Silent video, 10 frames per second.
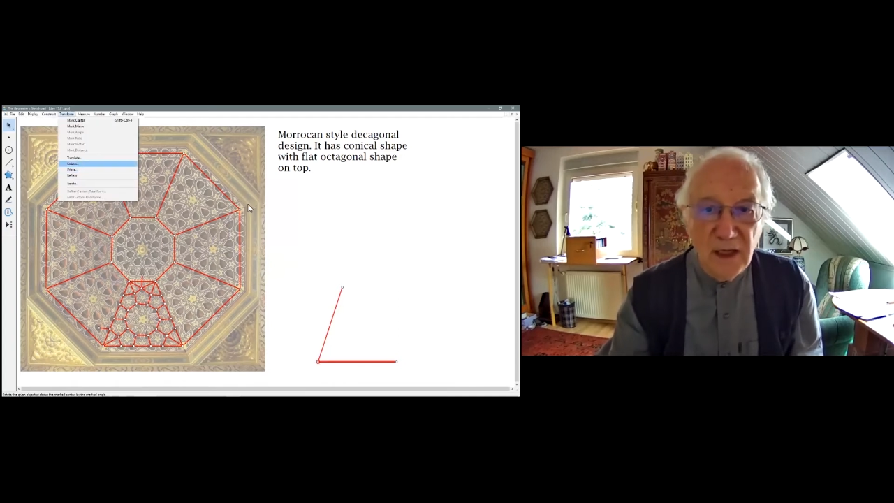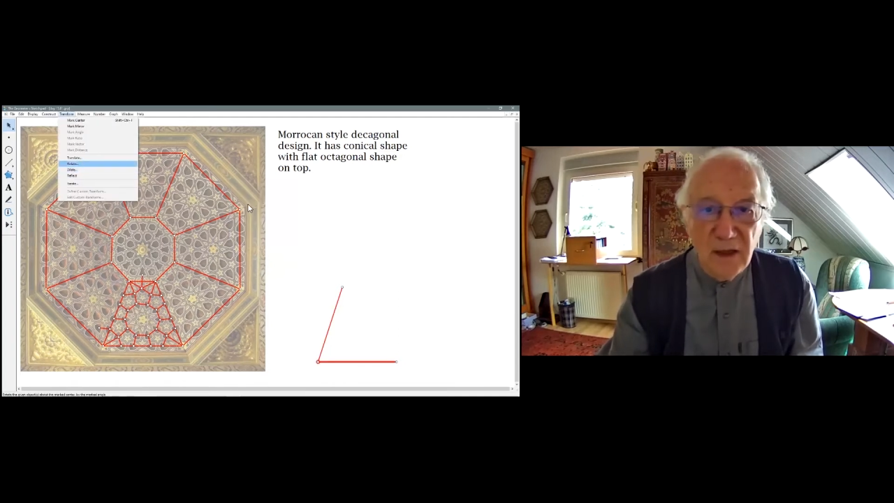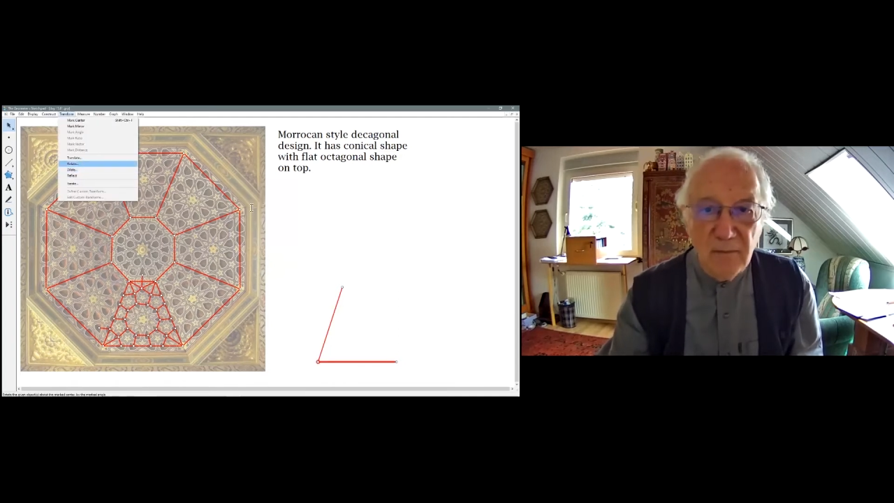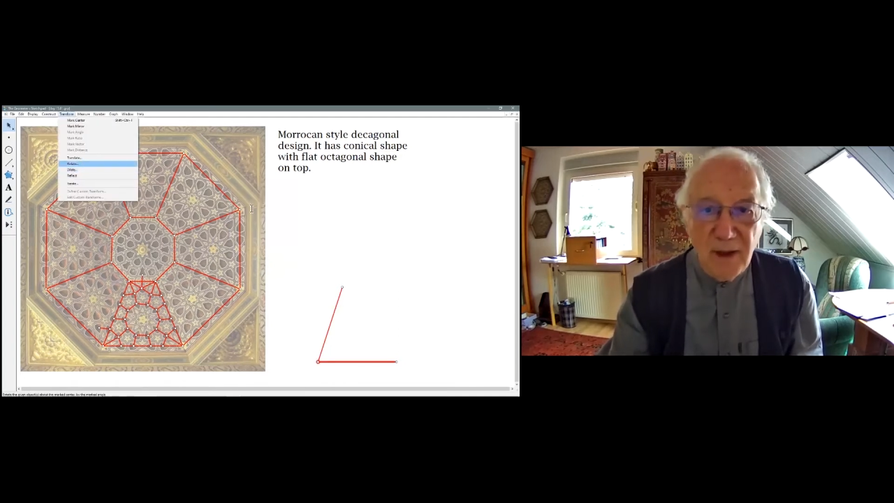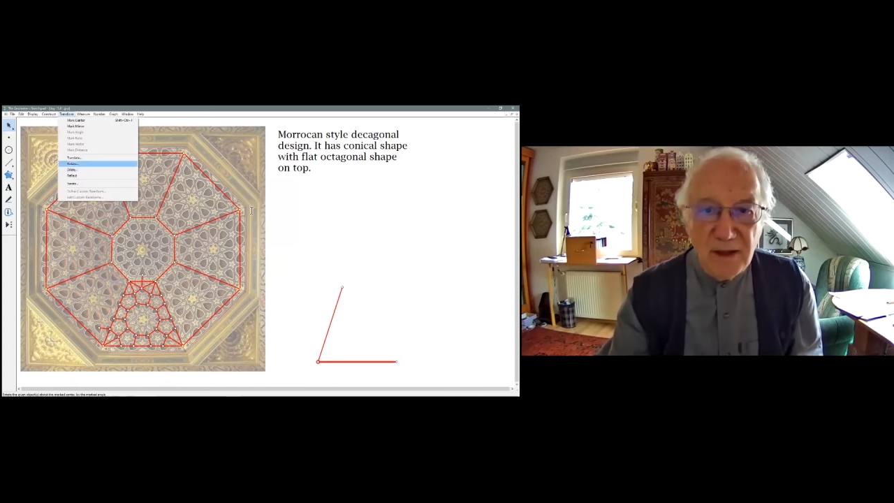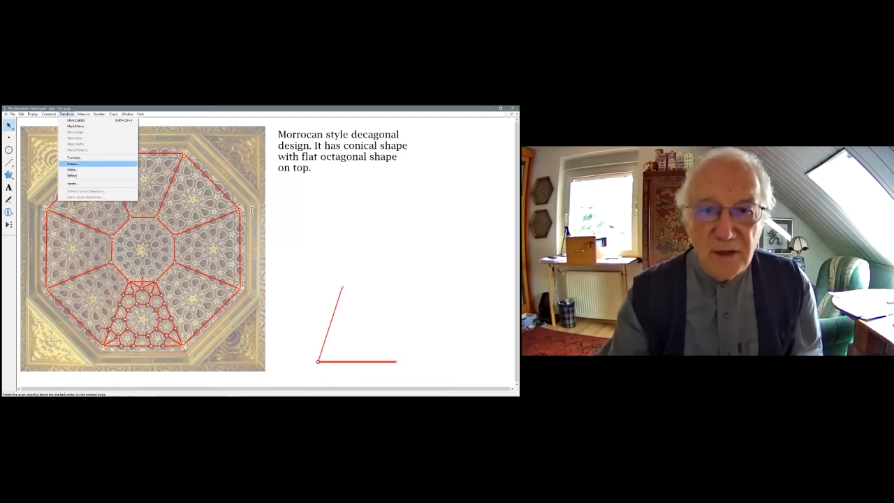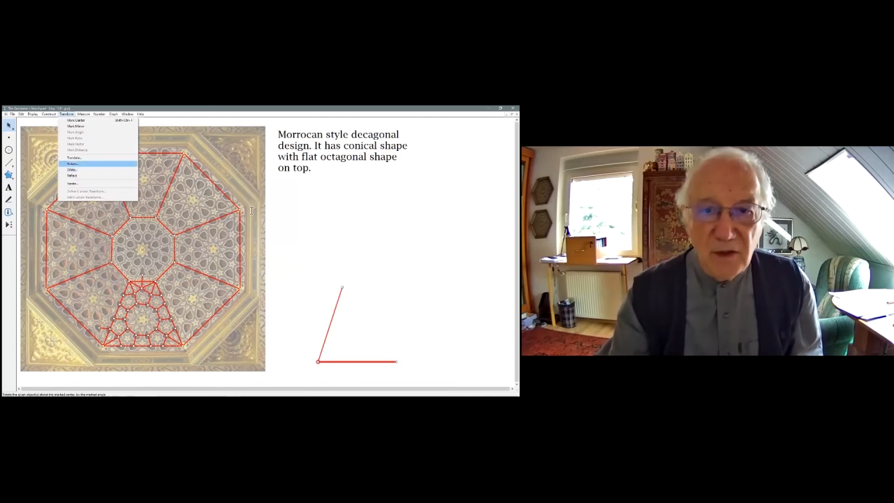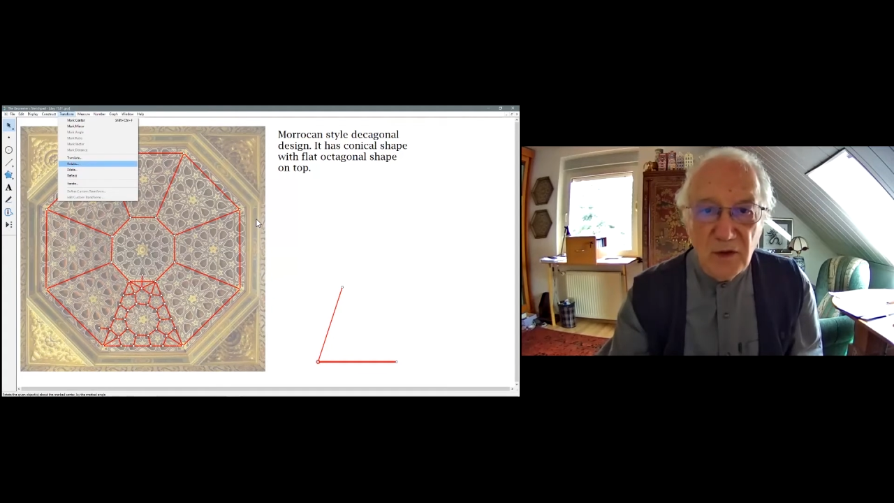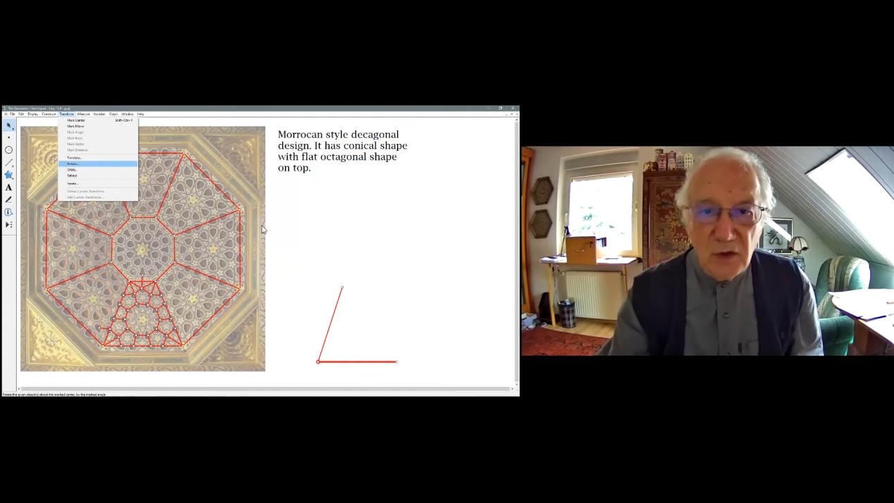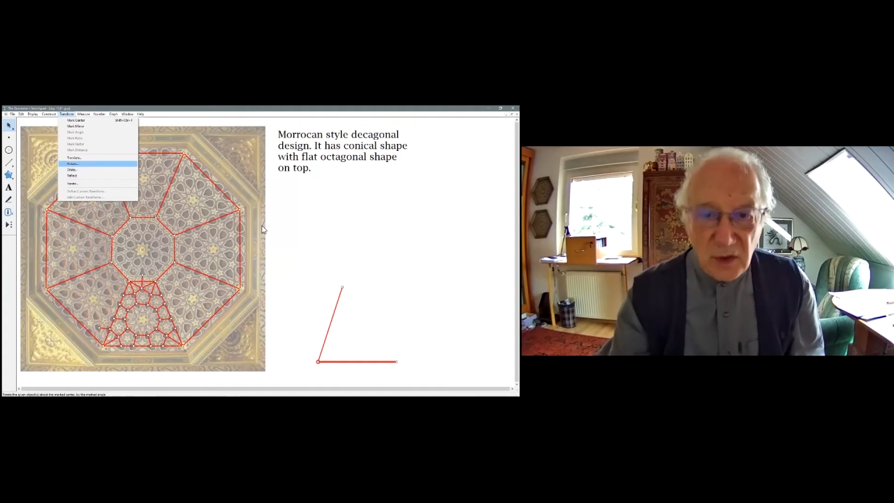but
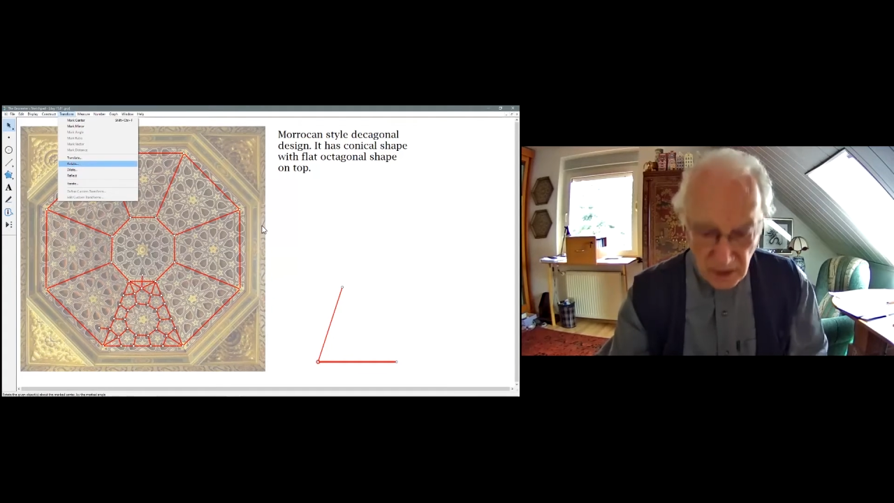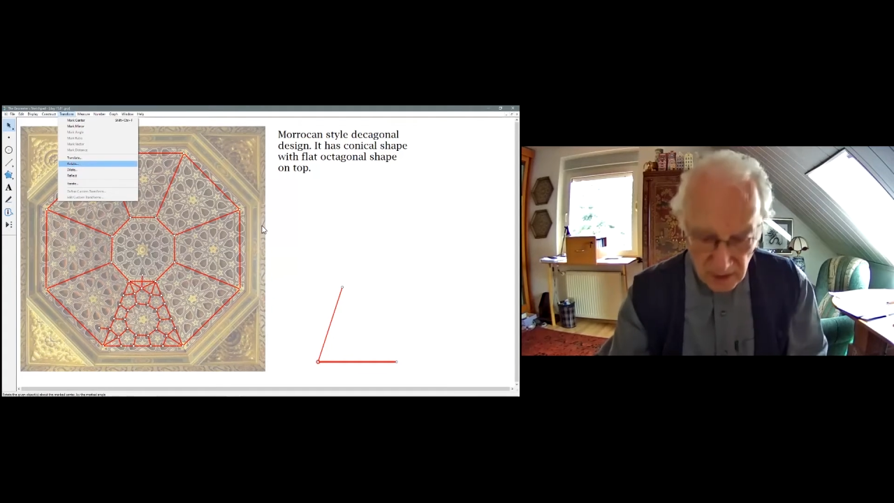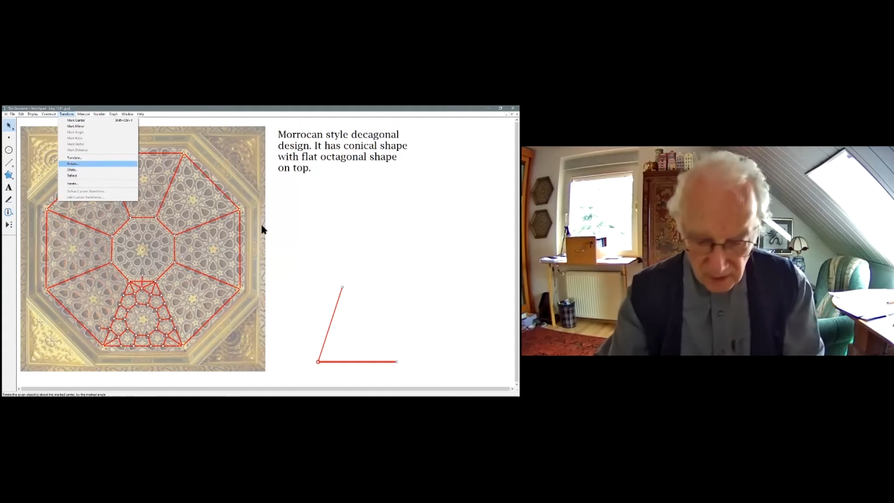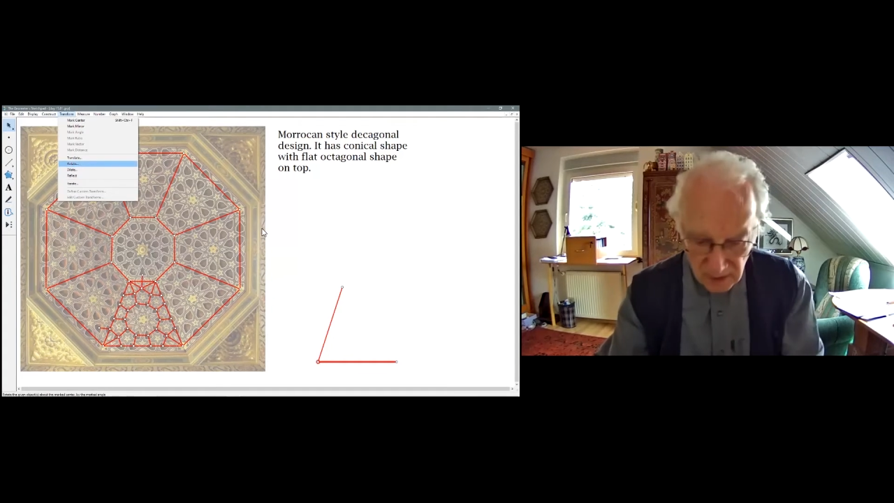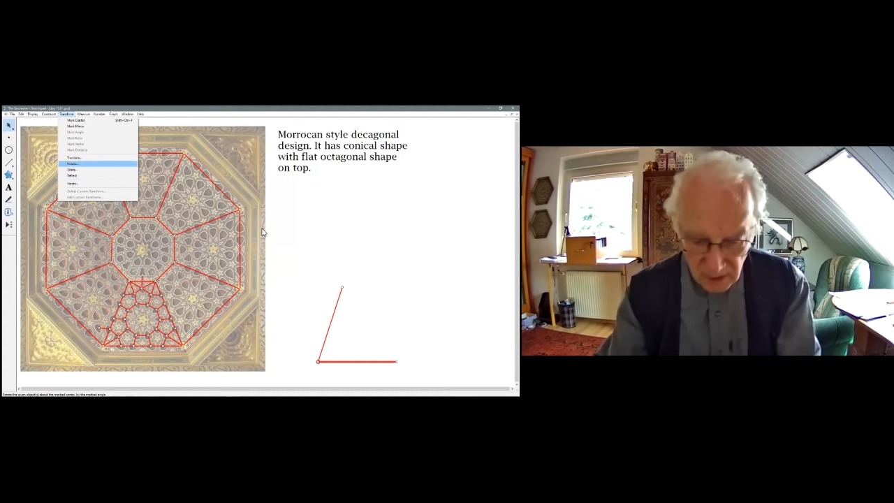rotate